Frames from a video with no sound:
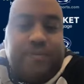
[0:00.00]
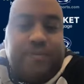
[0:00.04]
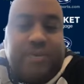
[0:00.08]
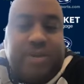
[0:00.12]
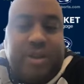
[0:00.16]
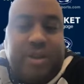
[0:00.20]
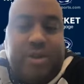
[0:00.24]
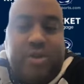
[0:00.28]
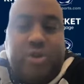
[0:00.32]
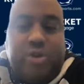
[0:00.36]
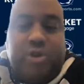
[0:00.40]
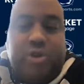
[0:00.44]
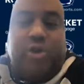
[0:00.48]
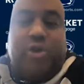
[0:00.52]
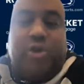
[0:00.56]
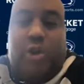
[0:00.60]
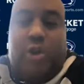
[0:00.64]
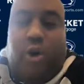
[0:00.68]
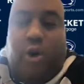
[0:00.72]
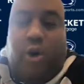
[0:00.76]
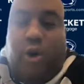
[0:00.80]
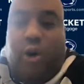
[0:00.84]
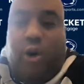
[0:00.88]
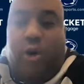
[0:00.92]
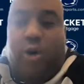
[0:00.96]
It's just
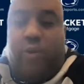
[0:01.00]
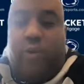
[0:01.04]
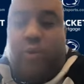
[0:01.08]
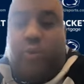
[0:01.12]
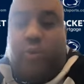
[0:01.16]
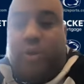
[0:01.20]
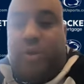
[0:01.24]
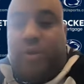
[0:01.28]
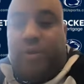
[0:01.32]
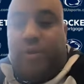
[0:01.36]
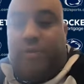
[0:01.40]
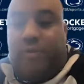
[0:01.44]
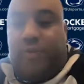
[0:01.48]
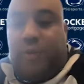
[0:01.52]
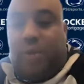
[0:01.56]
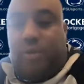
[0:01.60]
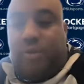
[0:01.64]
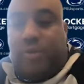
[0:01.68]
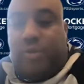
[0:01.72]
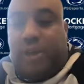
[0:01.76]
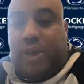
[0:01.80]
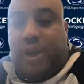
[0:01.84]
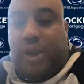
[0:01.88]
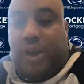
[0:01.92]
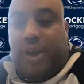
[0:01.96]
hard when your
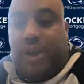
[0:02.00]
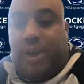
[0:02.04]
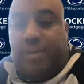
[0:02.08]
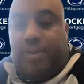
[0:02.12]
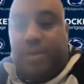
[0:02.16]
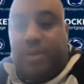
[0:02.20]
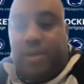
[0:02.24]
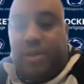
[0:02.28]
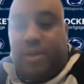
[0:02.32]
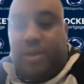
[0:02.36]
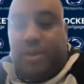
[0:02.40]
first game